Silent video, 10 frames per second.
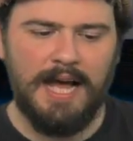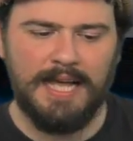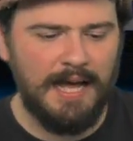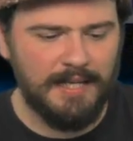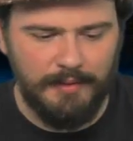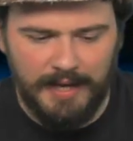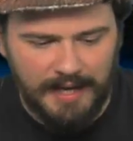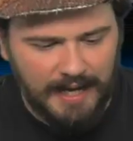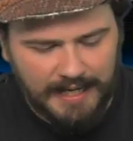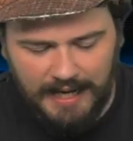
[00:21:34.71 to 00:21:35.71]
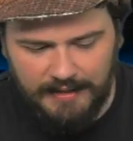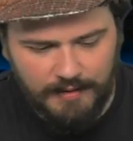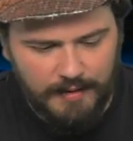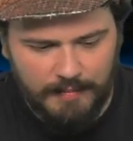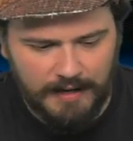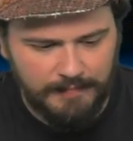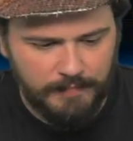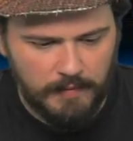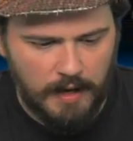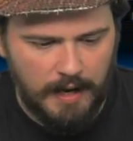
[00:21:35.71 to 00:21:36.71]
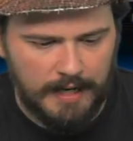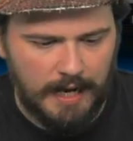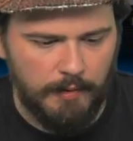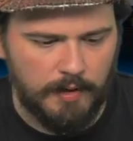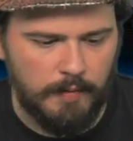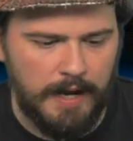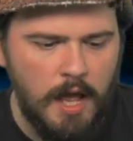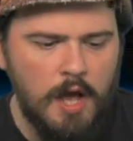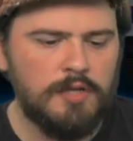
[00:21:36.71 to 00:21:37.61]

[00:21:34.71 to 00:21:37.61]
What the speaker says: can't do it, man. I can't walk away.